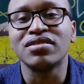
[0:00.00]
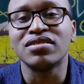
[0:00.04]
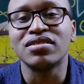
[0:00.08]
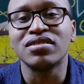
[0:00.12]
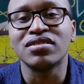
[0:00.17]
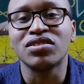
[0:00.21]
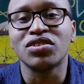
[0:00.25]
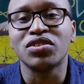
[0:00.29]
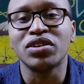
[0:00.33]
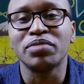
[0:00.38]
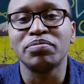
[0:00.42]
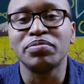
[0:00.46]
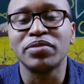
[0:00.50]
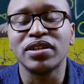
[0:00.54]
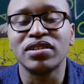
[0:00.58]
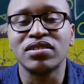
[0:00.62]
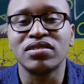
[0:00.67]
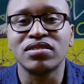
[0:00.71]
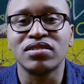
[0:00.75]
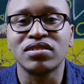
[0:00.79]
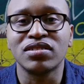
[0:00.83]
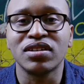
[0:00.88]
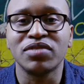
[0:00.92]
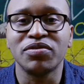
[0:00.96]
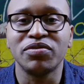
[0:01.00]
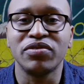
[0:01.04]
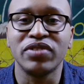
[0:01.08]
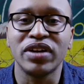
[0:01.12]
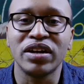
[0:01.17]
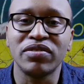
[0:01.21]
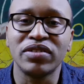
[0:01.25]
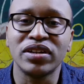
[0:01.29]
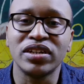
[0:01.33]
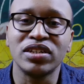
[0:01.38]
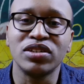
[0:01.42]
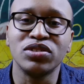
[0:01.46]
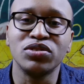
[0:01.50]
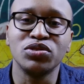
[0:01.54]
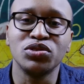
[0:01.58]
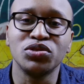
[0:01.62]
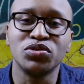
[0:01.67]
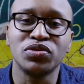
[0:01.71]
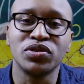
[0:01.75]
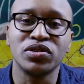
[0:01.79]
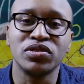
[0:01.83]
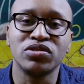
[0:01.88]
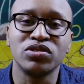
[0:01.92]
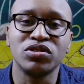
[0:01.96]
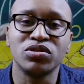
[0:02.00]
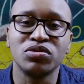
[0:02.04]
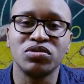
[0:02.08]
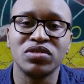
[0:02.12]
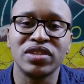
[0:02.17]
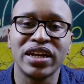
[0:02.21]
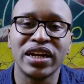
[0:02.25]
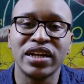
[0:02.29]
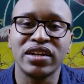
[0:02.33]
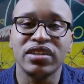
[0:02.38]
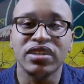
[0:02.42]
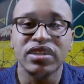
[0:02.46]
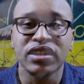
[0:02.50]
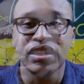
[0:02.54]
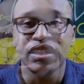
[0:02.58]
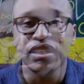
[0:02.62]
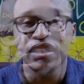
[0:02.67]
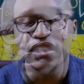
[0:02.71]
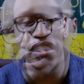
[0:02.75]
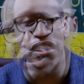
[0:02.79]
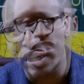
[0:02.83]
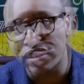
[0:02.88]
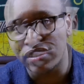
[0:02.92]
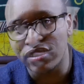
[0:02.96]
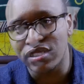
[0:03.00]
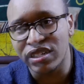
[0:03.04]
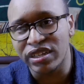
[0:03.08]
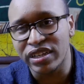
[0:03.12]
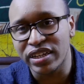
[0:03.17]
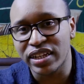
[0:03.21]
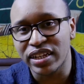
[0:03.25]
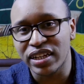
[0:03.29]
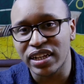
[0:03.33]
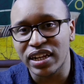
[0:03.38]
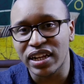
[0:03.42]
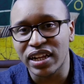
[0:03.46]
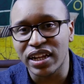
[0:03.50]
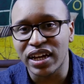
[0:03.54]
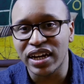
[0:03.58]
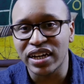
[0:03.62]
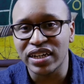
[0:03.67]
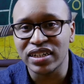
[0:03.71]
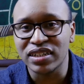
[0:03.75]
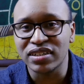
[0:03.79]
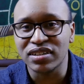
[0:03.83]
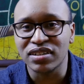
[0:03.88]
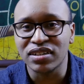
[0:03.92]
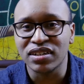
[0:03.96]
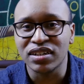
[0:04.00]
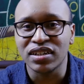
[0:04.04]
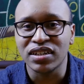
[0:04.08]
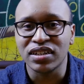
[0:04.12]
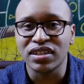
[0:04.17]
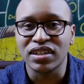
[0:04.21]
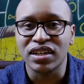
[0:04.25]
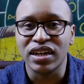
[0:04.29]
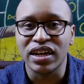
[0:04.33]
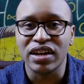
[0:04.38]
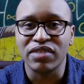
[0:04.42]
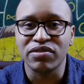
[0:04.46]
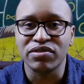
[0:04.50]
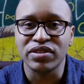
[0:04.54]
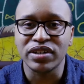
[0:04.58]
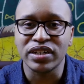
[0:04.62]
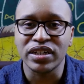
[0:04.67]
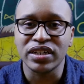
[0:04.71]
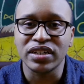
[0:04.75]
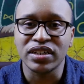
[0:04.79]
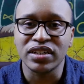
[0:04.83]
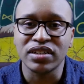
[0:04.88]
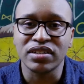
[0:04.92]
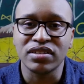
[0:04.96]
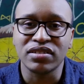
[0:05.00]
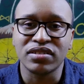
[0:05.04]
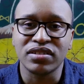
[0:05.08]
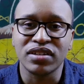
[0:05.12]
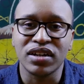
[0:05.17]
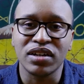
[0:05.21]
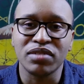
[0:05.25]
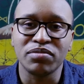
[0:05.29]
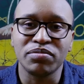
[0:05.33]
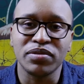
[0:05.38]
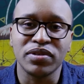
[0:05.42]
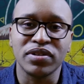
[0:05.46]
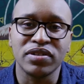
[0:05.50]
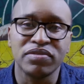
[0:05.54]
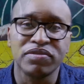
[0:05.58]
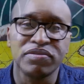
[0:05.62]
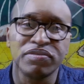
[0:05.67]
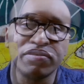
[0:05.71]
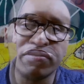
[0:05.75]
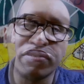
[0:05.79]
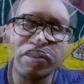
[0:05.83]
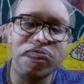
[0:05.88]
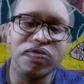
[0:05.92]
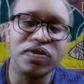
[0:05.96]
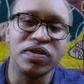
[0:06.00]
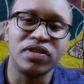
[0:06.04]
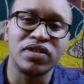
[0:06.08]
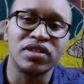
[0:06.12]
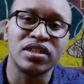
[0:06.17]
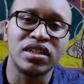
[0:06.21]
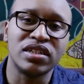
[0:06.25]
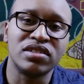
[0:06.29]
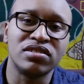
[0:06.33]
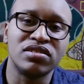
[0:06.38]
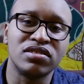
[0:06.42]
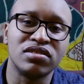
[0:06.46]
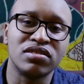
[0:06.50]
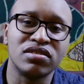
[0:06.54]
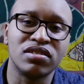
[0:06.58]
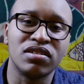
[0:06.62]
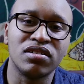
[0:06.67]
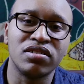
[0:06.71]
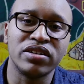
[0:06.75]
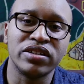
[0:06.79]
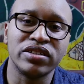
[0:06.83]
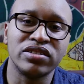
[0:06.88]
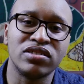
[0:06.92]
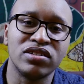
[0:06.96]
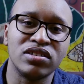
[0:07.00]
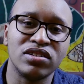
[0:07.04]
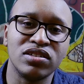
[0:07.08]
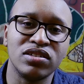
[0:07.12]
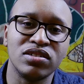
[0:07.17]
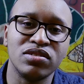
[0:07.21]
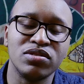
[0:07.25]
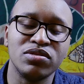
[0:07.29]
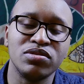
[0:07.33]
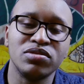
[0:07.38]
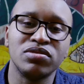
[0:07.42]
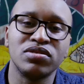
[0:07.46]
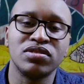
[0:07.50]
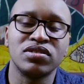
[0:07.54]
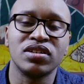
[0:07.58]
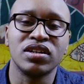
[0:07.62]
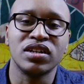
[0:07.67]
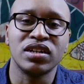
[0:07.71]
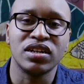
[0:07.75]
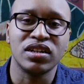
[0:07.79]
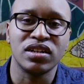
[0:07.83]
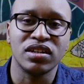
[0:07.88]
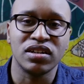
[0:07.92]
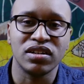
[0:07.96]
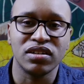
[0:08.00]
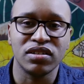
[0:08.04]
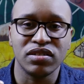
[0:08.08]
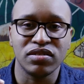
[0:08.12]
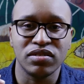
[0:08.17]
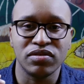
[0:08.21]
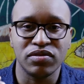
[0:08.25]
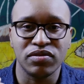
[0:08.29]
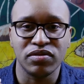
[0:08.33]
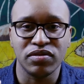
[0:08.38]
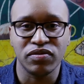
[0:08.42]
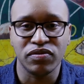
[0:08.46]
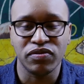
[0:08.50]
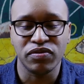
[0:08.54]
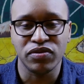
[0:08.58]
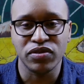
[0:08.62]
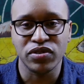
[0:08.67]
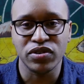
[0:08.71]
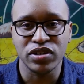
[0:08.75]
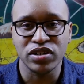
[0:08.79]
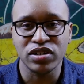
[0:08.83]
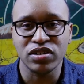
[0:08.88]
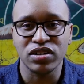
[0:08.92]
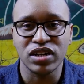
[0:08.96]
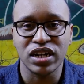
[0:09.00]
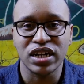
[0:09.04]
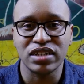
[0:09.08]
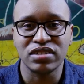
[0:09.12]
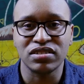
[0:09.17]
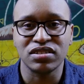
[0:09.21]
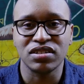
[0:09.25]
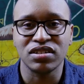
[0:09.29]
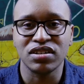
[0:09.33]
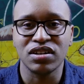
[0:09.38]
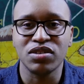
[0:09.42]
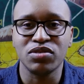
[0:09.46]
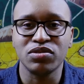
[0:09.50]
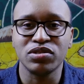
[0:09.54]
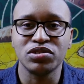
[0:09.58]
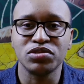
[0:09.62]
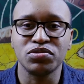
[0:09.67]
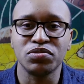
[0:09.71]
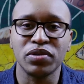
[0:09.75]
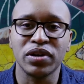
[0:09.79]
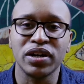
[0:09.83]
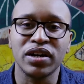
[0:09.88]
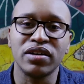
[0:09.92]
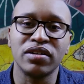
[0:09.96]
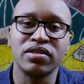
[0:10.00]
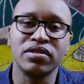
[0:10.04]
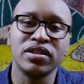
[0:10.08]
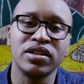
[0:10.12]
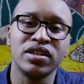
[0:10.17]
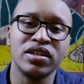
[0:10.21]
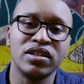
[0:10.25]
the script it's very useful to then actually line every type of word that you're going to use for your SEO as well